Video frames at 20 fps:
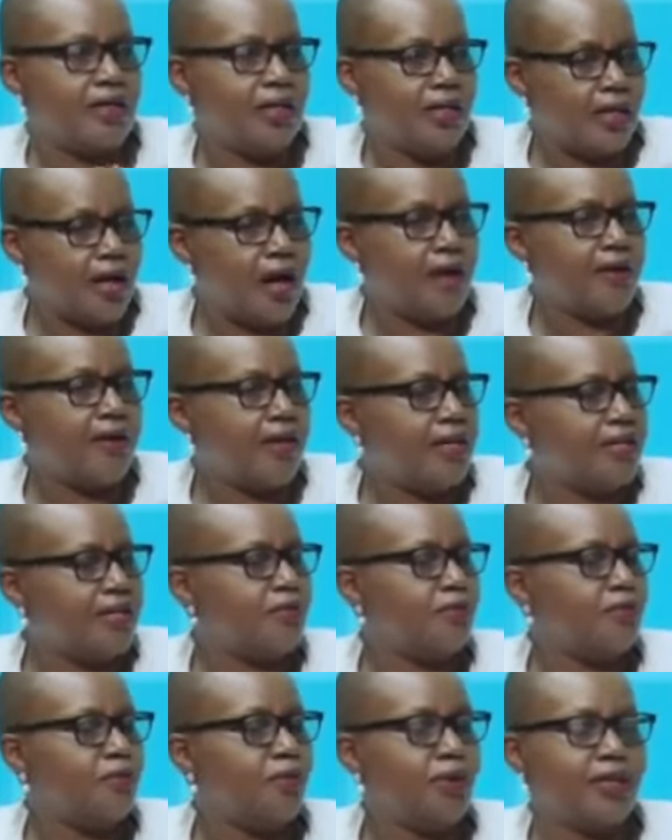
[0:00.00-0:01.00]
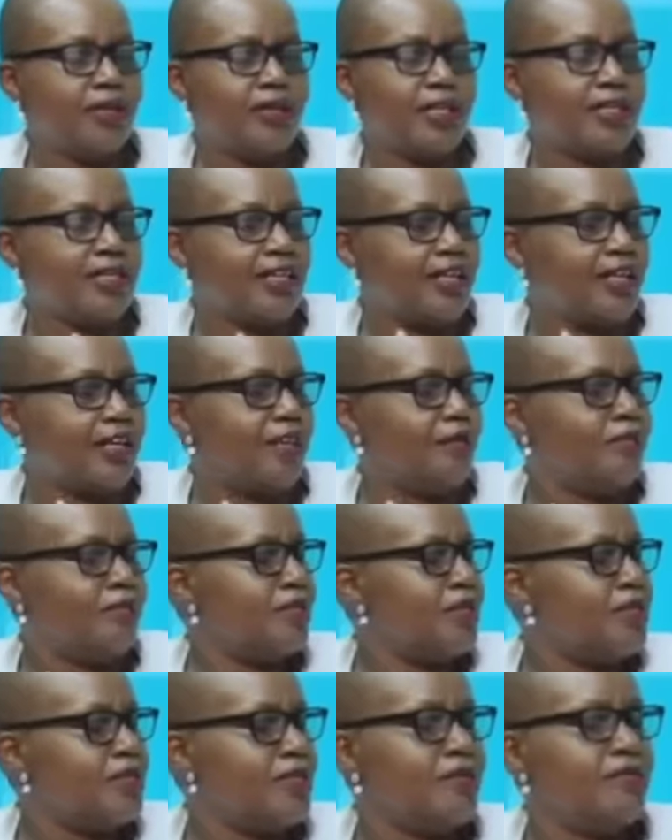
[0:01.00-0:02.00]
The current book that I
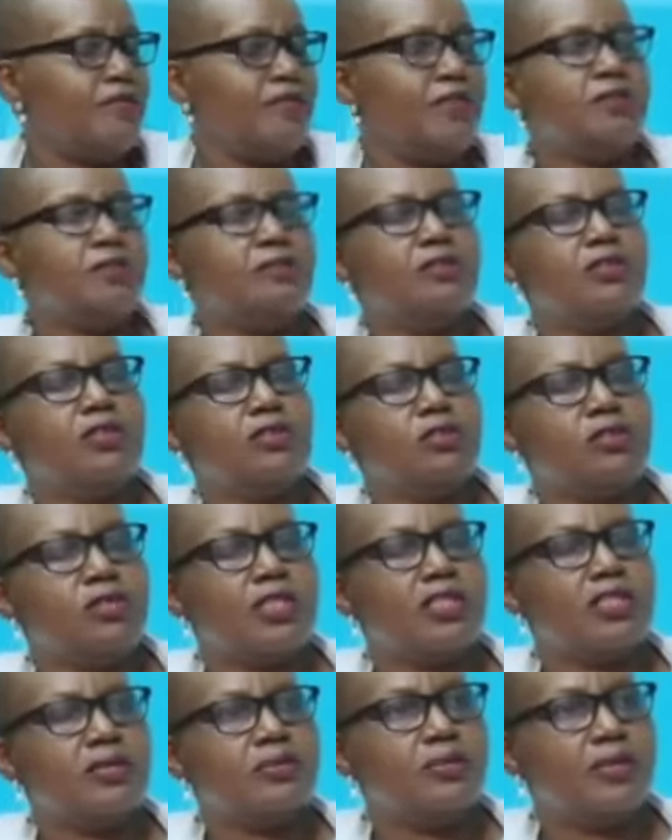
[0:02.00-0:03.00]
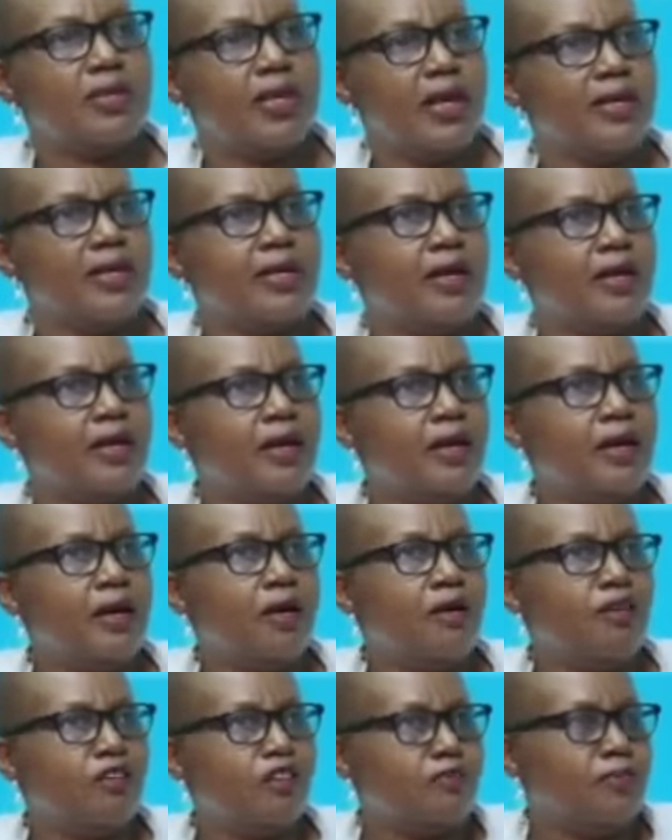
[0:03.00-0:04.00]
came this evening with shows that in Uganda,
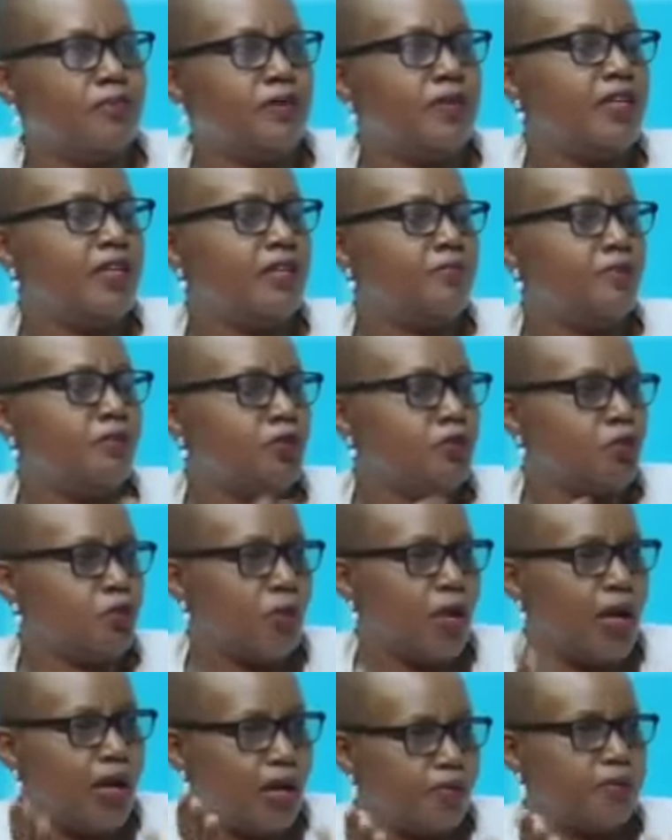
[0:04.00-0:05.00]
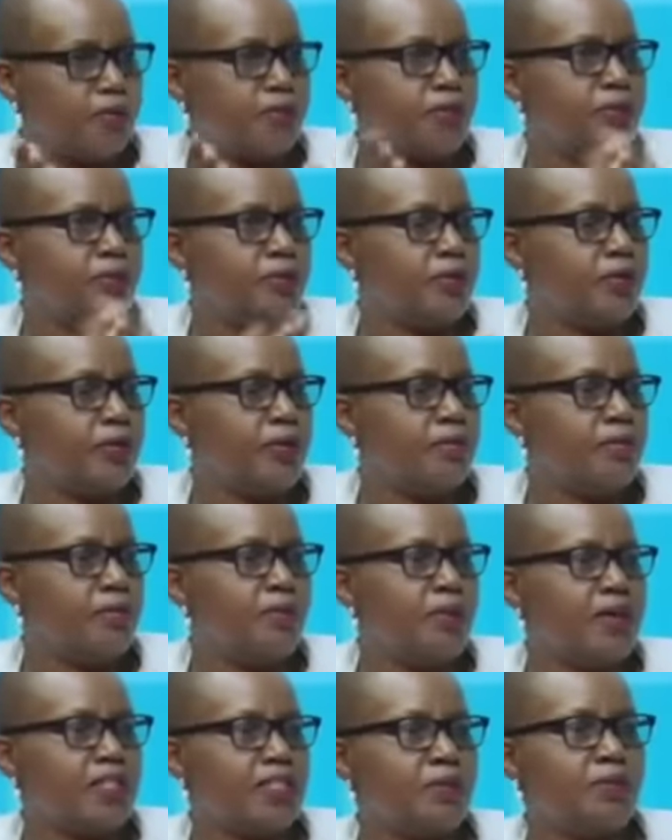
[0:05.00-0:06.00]
we've been able to up the
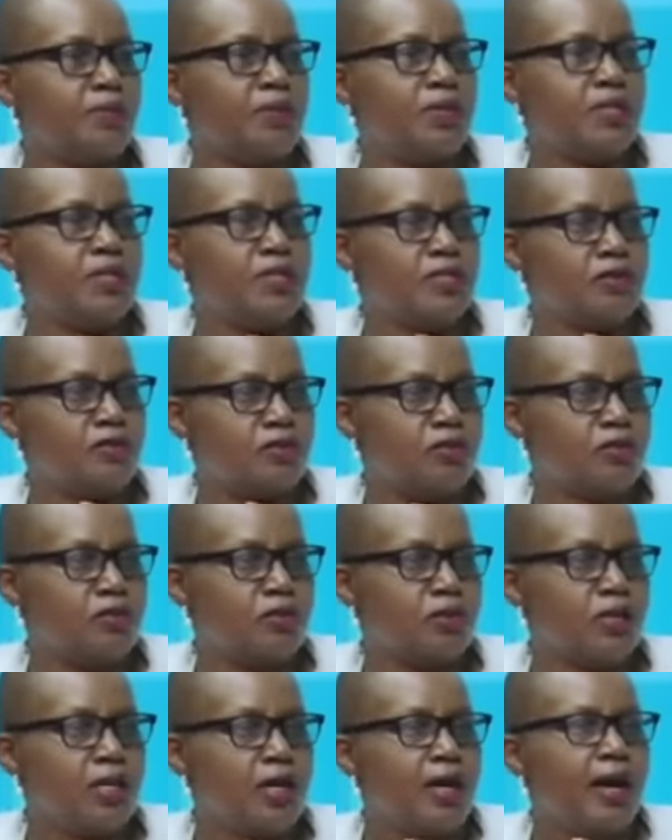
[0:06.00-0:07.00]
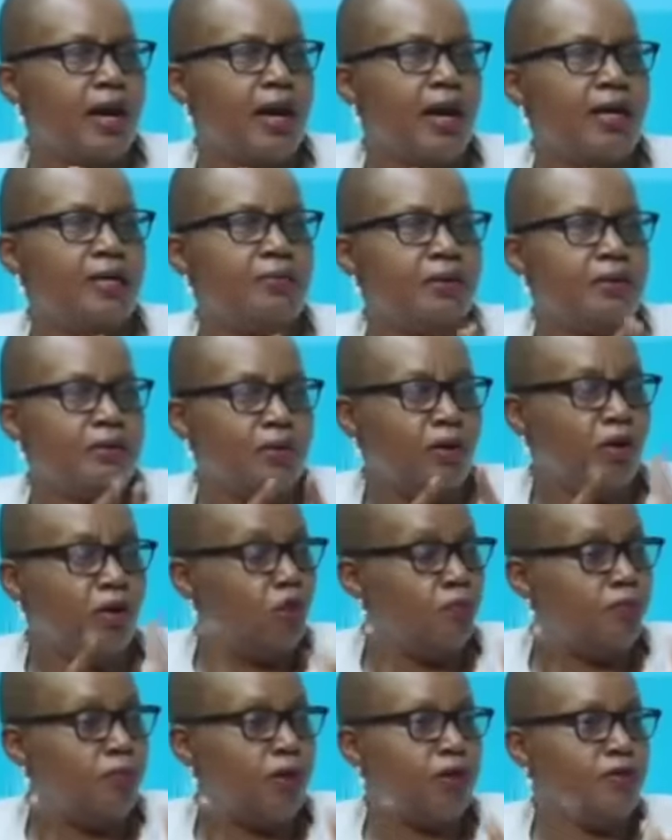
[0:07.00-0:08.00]
membership registration. And when we
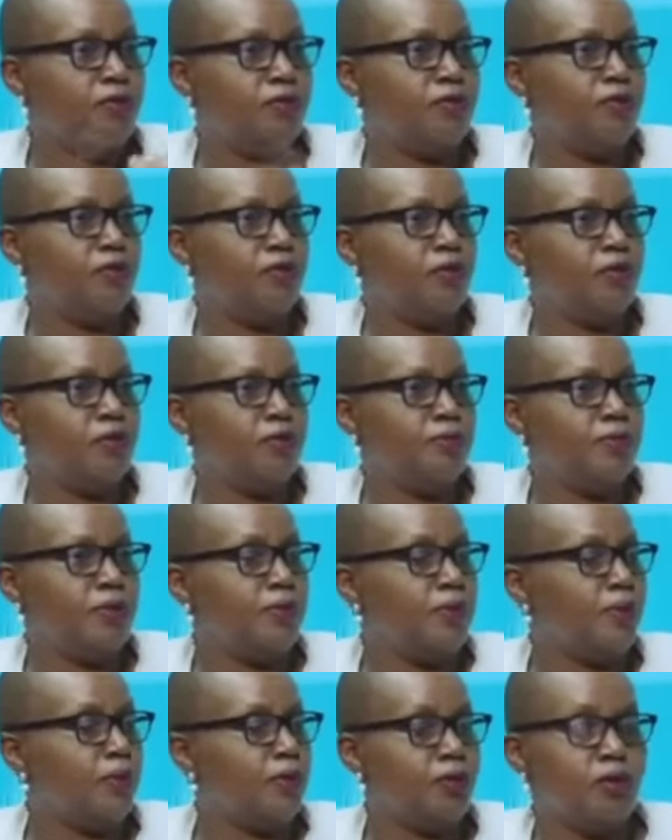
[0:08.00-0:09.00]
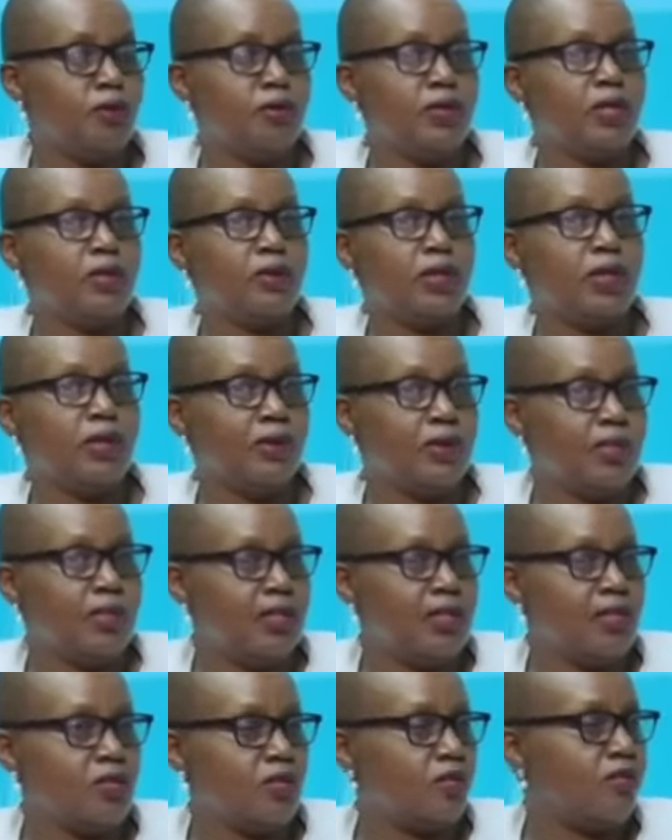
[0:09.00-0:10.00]
open for people during the
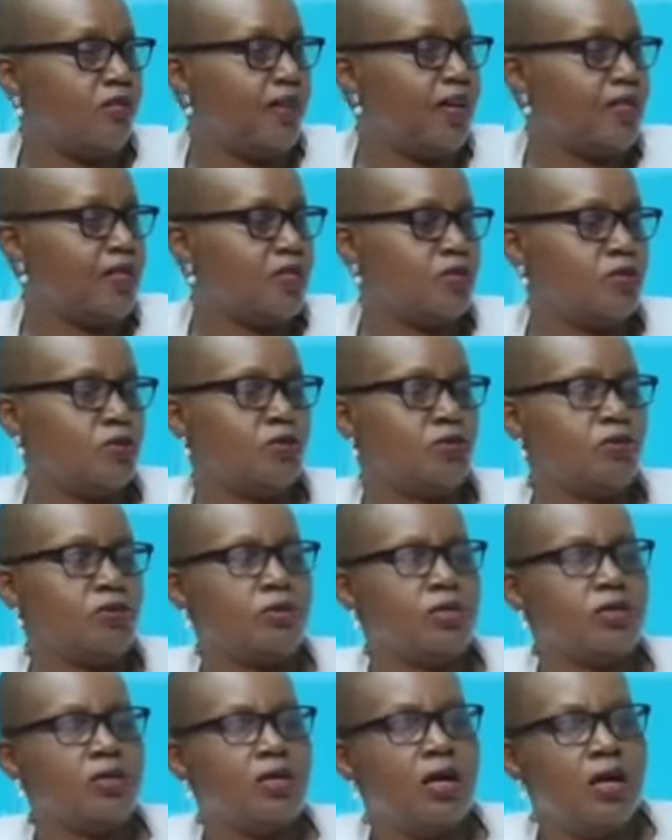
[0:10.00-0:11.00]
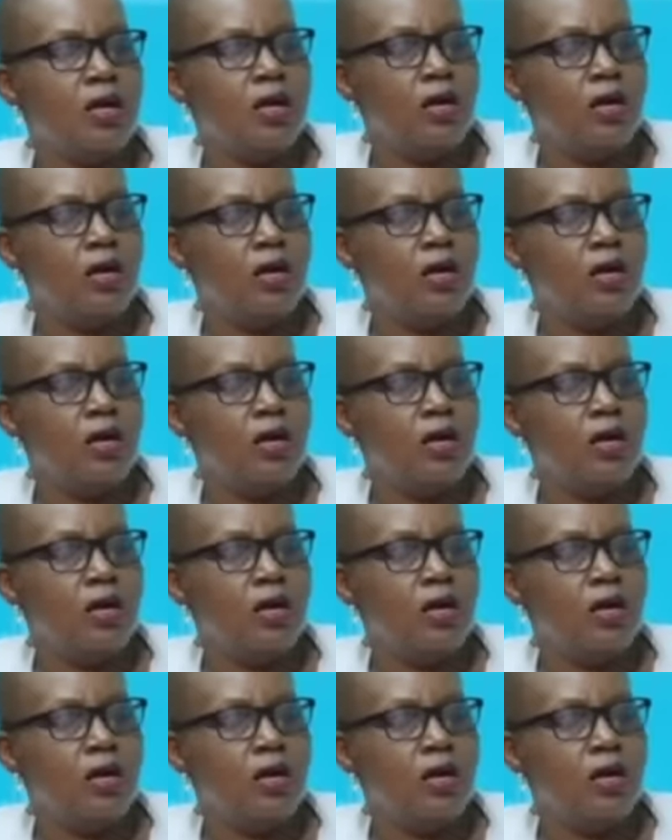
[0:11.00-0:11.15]
holidays of higher institutions,